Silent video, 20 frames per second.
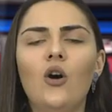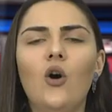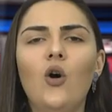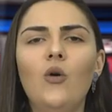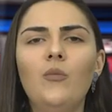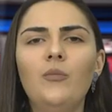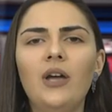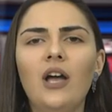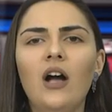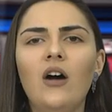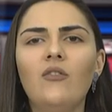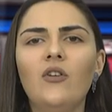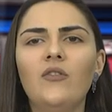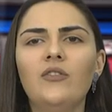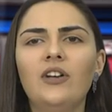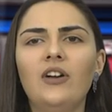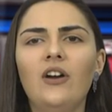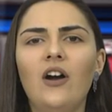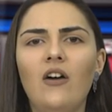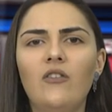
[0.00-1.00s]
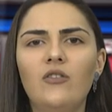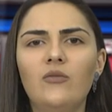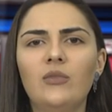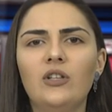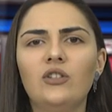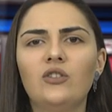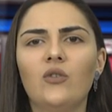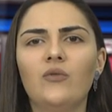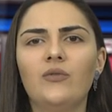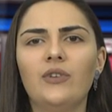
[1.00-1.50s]
On behalf of the
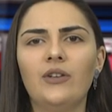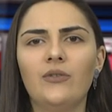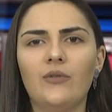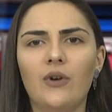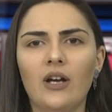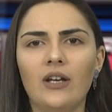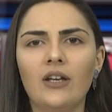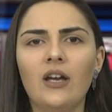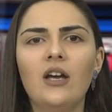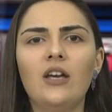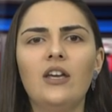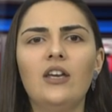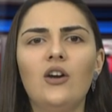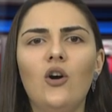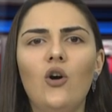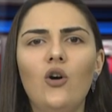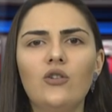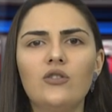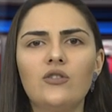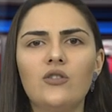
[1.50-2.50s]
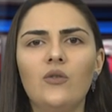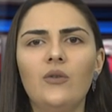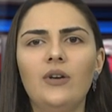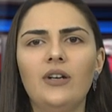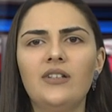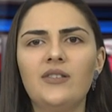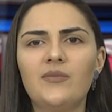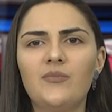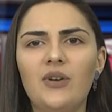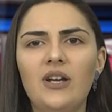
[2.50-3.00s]
government of Iraq, he also
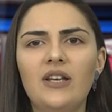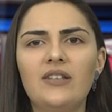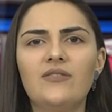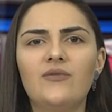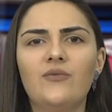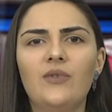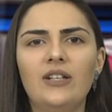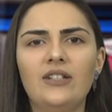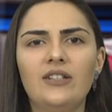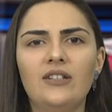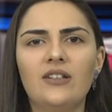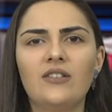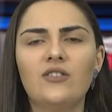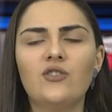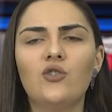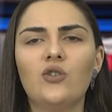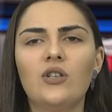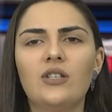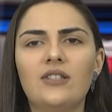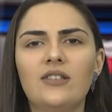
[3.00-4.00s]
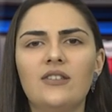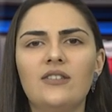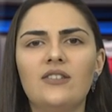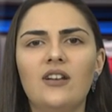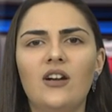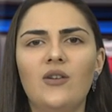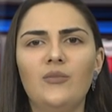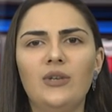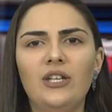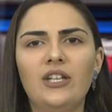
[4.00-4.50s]
expressed readiness to assist
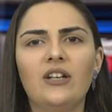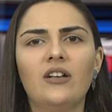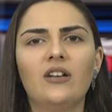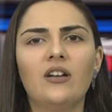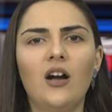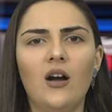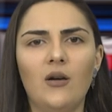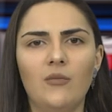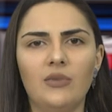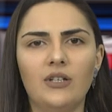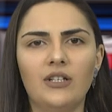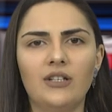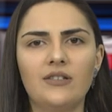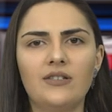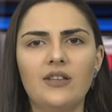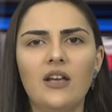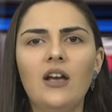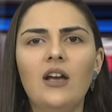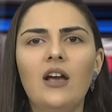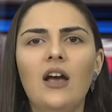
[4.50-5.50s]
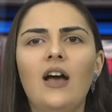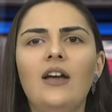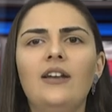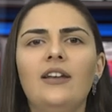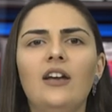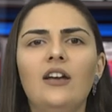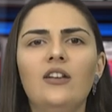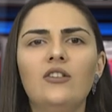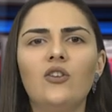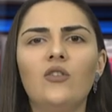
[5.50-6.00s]
Armenian companies. At
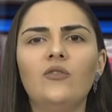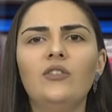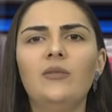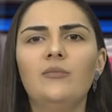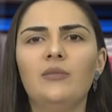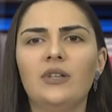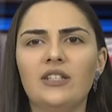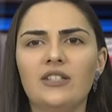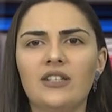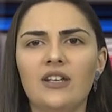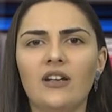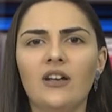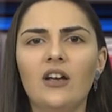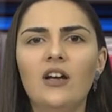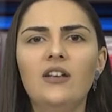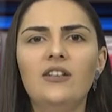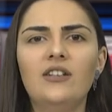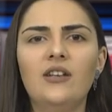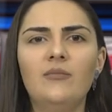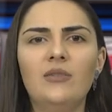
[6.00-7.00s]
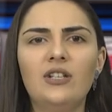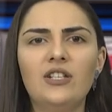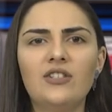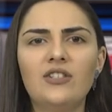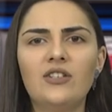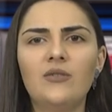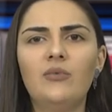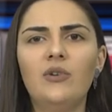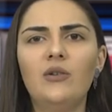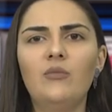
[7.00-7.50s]
the end of the meeting, the
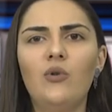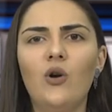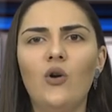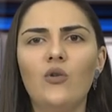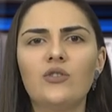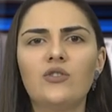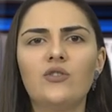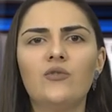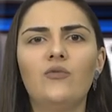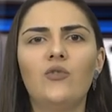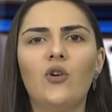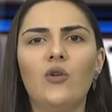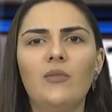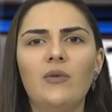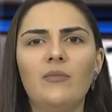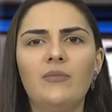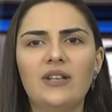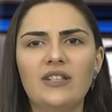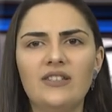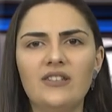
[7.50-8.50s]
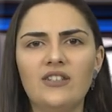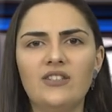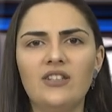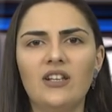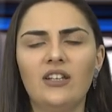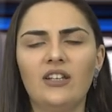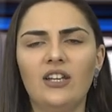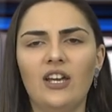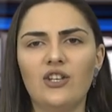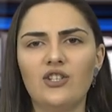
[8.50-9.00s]
minister proposed to form a business
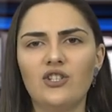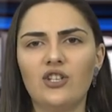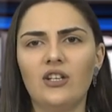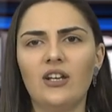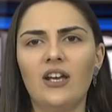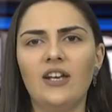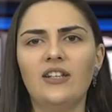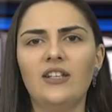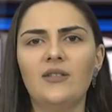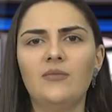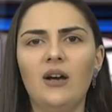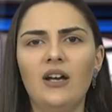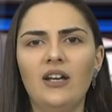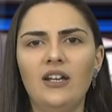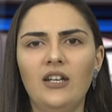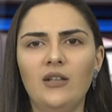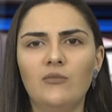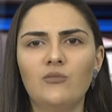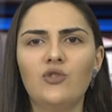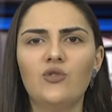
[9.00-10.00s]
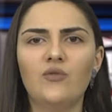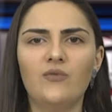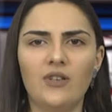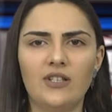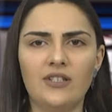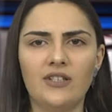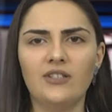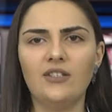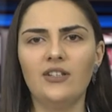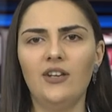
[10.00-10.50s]
delegation headed by him to
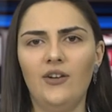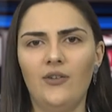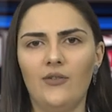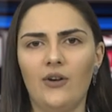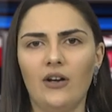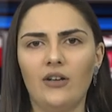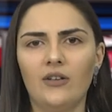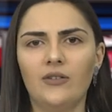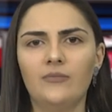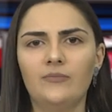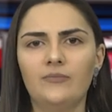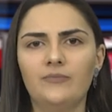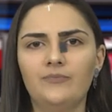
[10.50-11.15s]
visit Iraq.